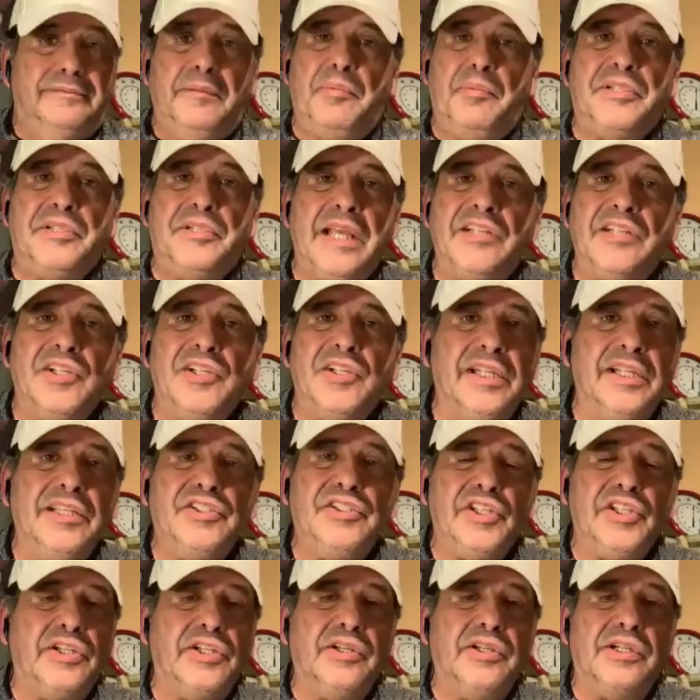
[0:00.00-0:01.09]
Potentially,
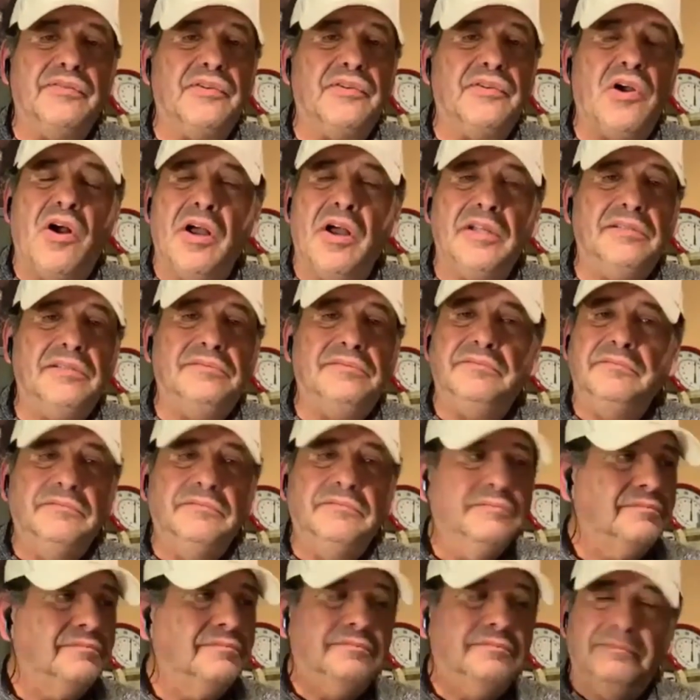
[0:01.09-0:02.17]
she could have gone
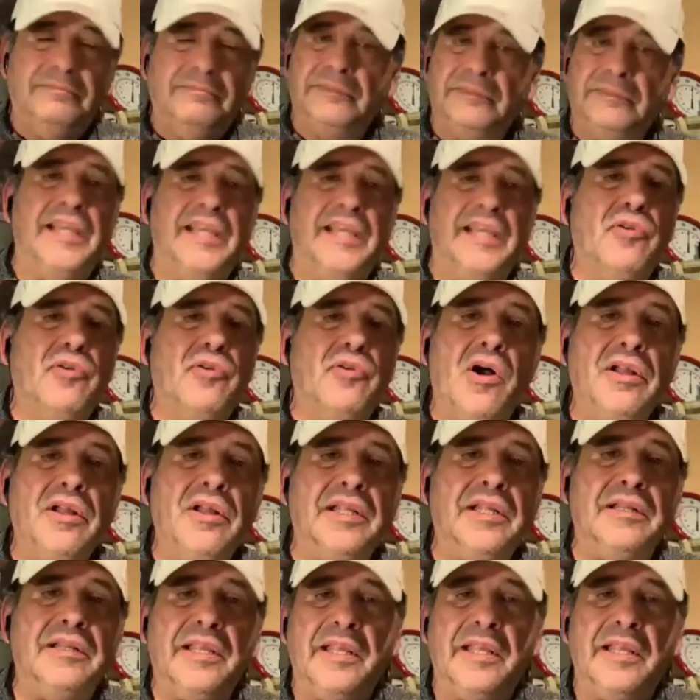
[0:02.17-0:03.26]
later
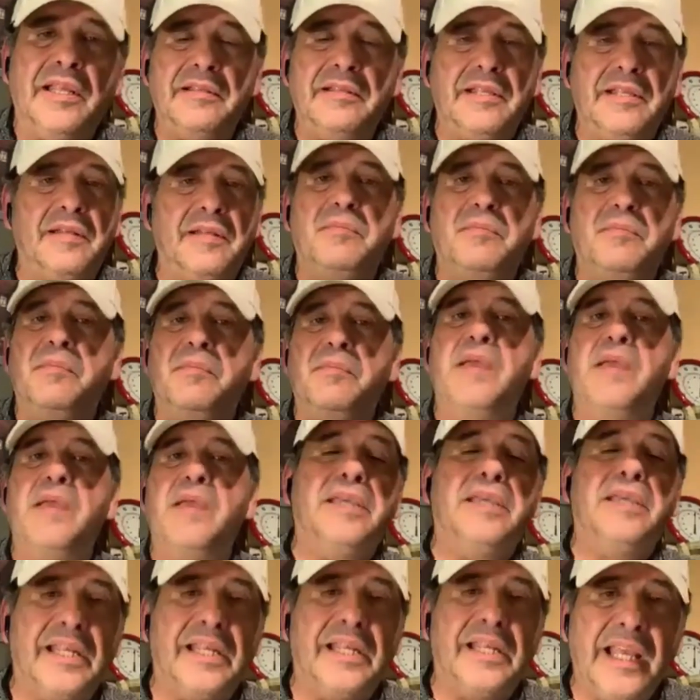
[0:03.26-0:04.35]
on and
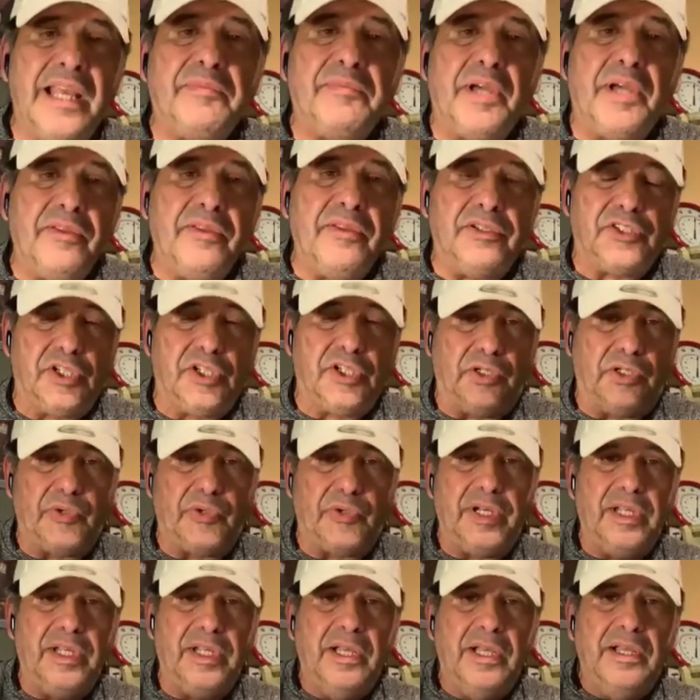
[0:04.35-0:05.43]
maybe kidnapped other
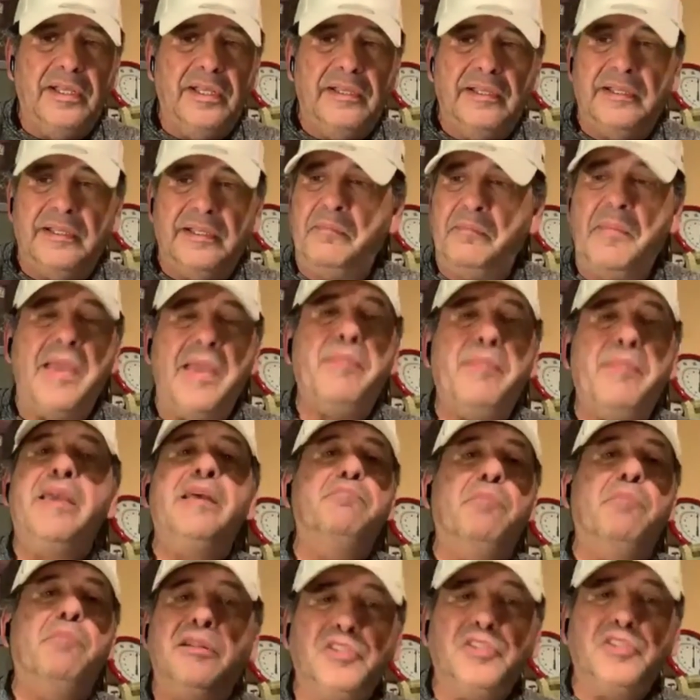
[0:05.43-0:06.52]
children, maybe
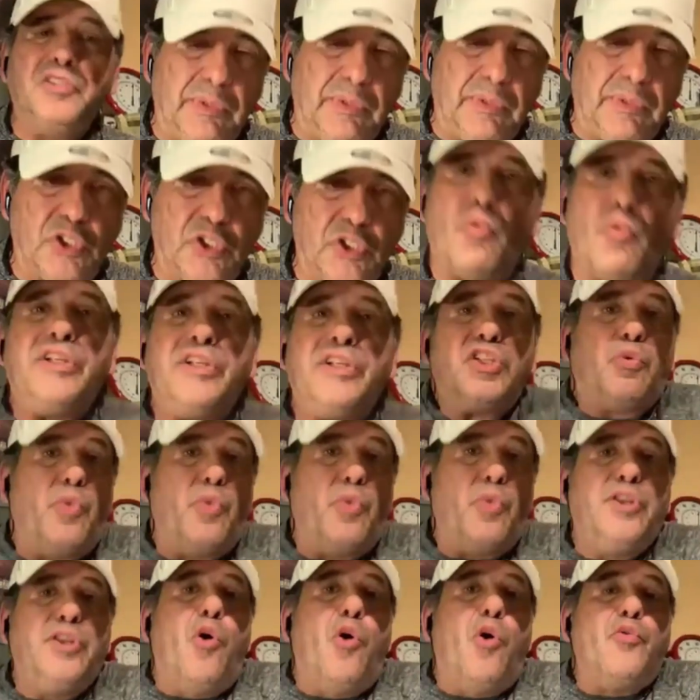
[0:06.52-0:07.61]
have multiple children.
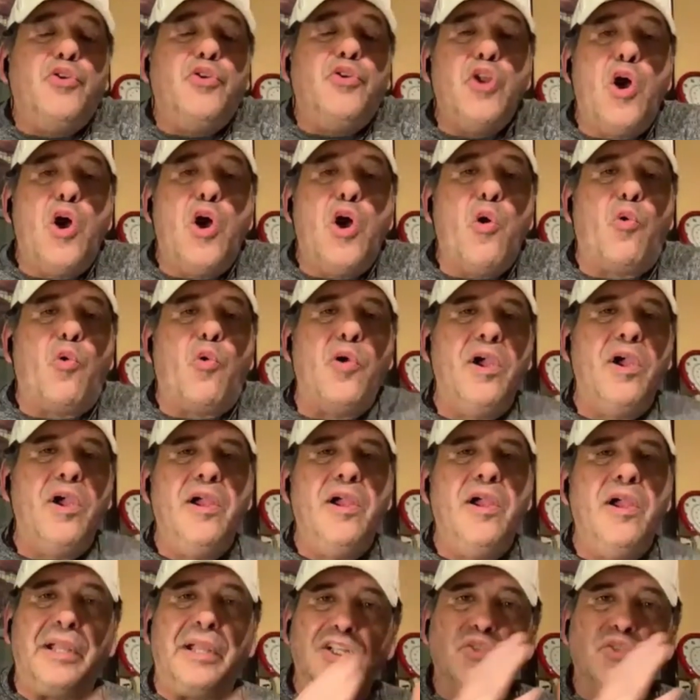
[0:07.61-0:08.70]
We don't know
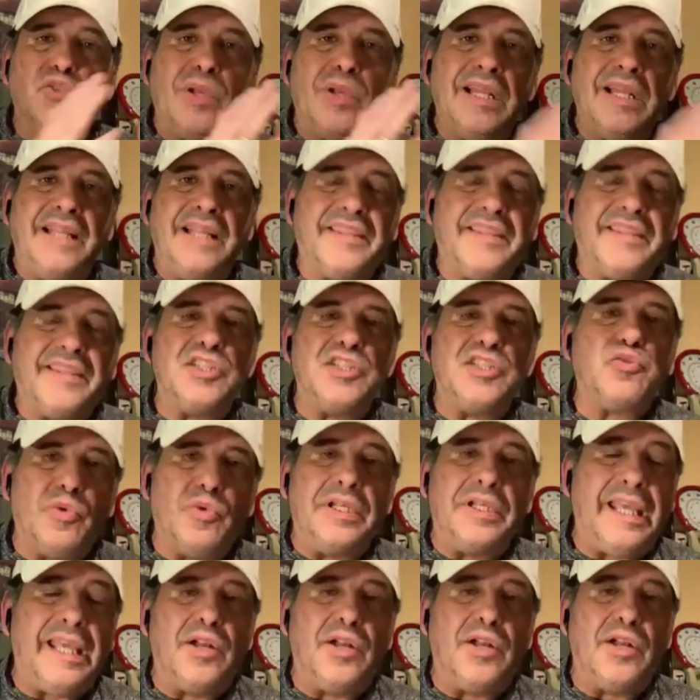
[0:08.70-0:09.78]
because we let this
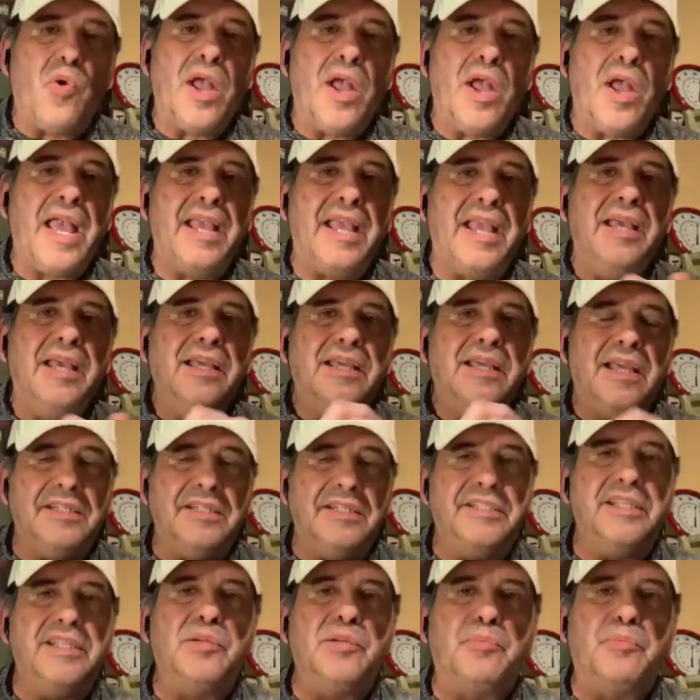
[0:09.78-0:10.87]
one get away
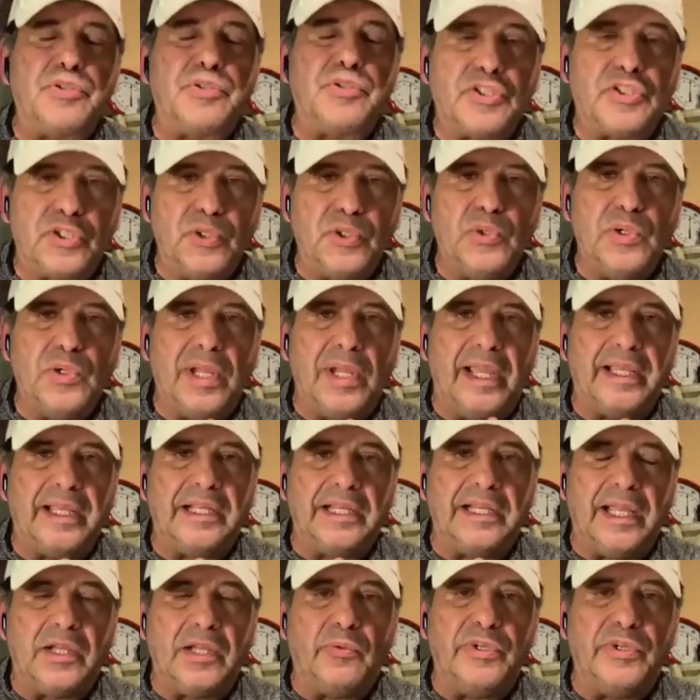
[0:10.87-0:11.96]
and didn't pursue
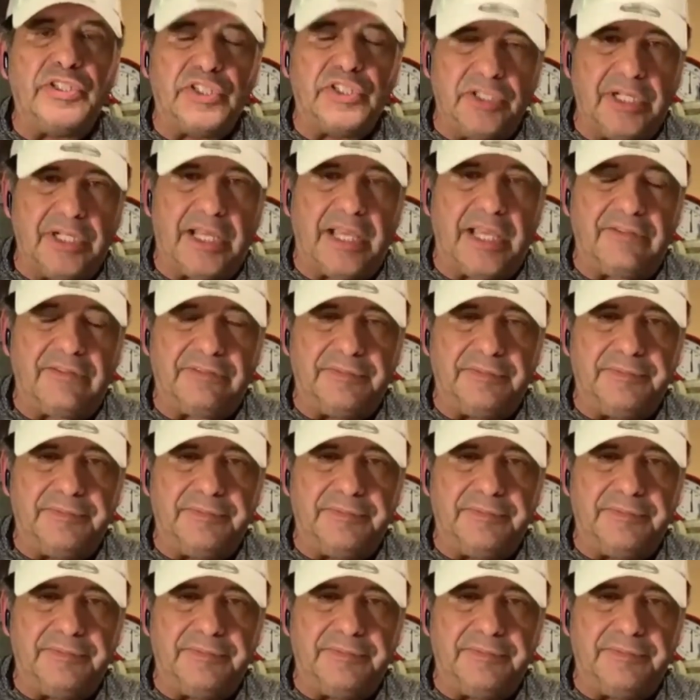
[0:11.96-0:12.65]
like we should have.